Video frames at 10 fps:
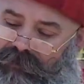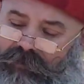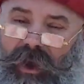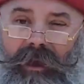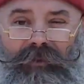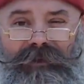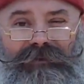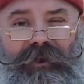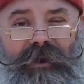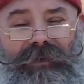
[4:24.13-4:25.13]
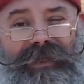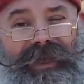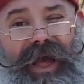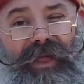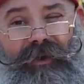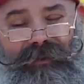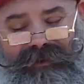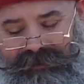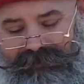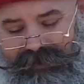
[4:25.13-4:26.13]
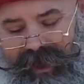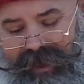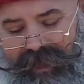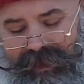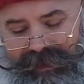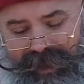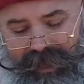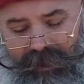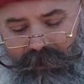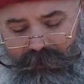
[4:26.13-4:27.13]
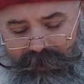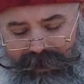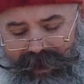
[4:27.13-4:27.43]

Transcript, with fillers: So I'm going to start with yellow because I like yellow